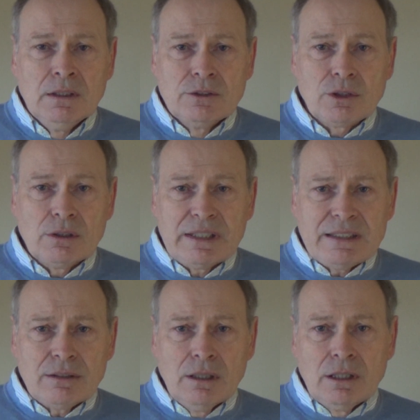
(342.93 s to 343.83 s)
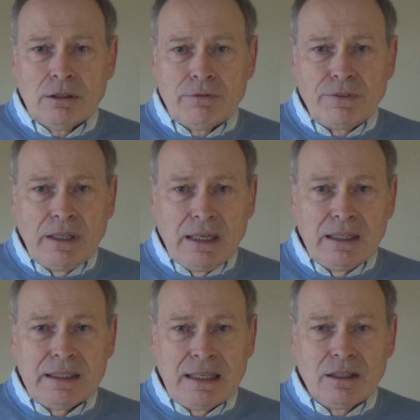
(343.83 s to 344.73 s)
So there's a lot
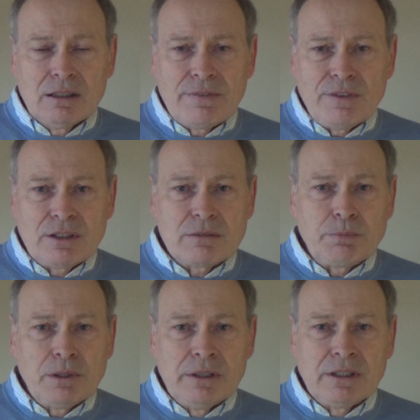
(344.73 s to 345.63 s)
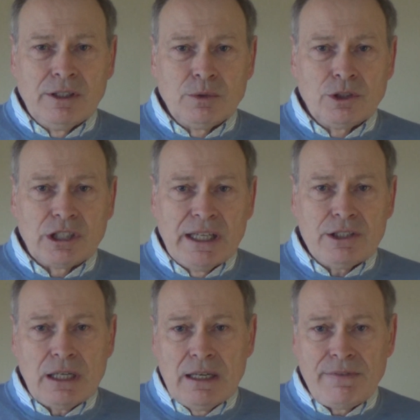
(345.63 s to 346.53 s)
of things probably going to
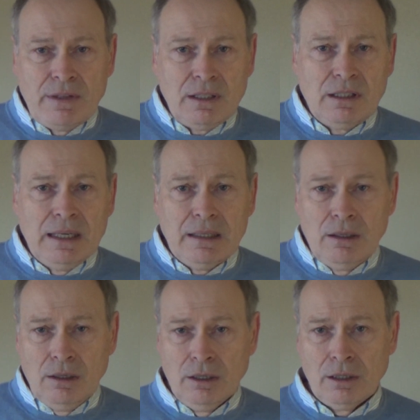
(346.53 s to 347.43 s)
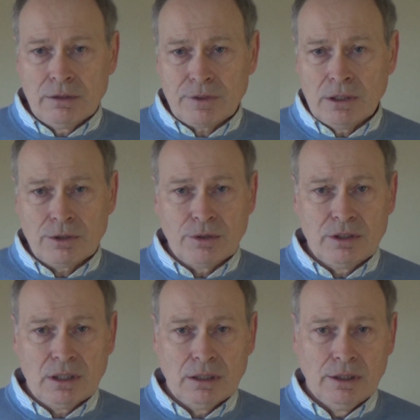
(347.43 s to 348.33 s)
change. I think, a lot of
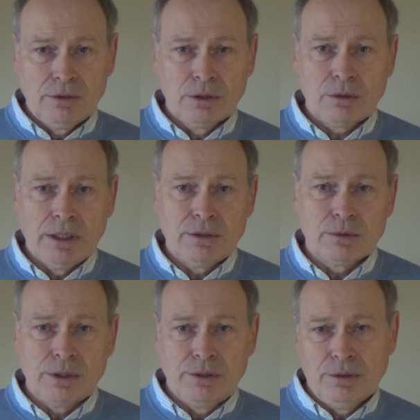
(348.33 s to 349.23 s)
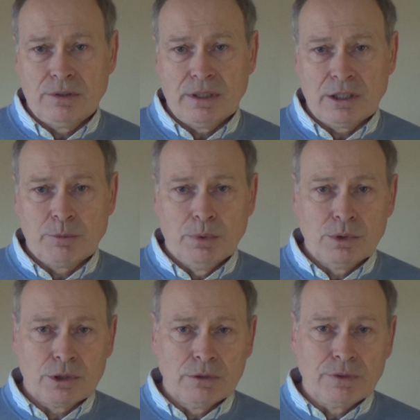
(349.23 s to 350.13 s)
countries are going to try to reduce their
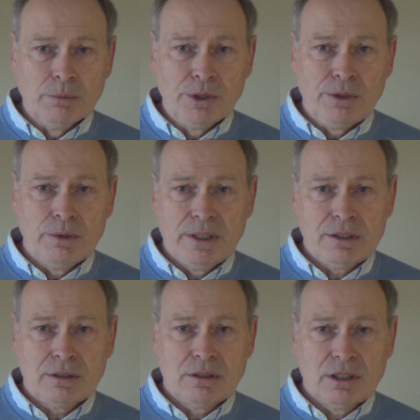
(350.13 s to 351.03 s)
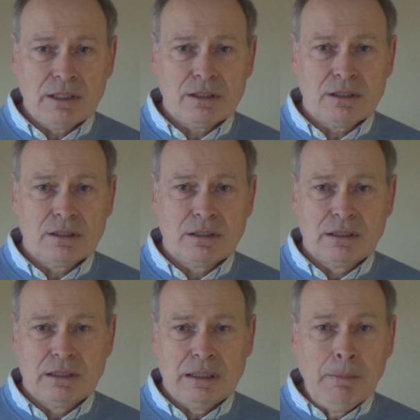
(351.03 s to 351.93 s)
exposure from the US,
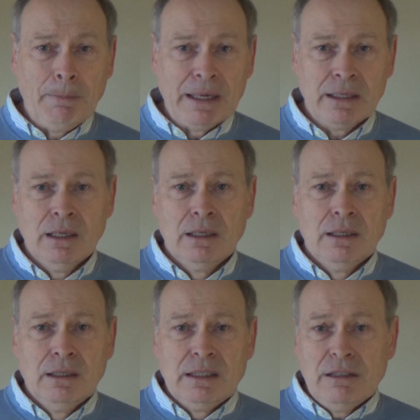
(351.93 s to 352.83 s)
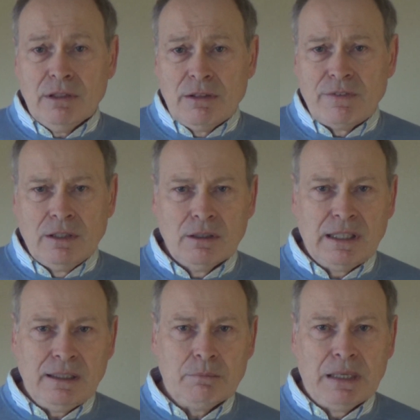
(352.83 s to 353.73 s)
just simply, even if they're not
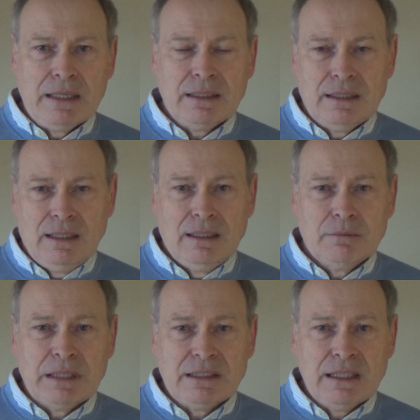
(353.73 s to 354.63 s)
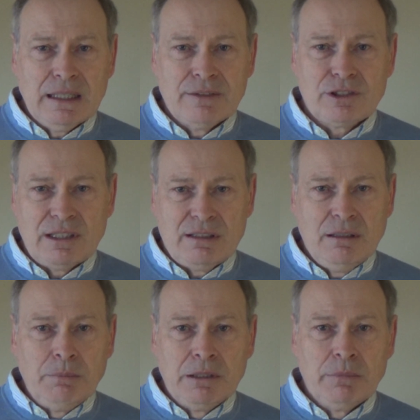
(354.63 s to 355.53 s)
hit by tariffs, just
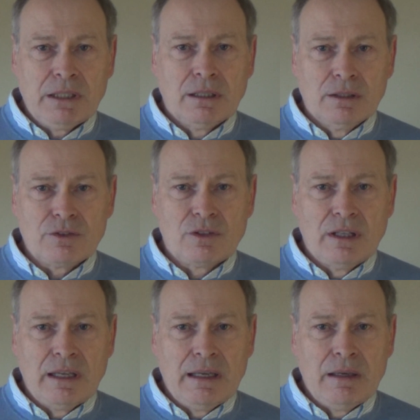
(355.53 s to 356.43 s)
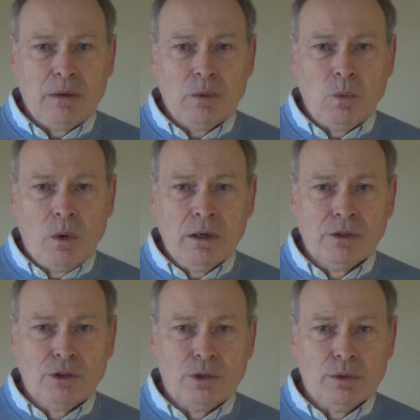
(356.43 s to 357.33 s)
simply because they
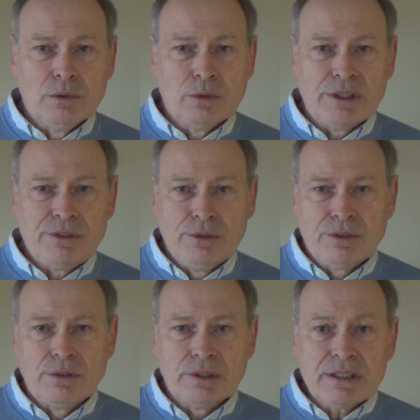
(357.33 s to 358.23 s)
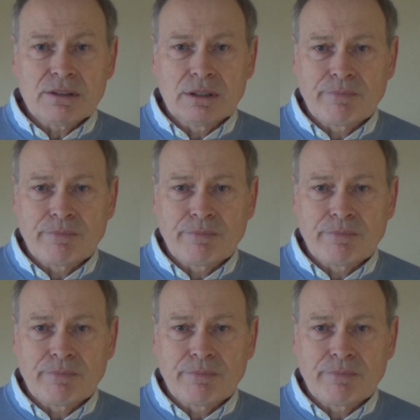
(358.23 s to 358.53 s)
want to reduce the risk.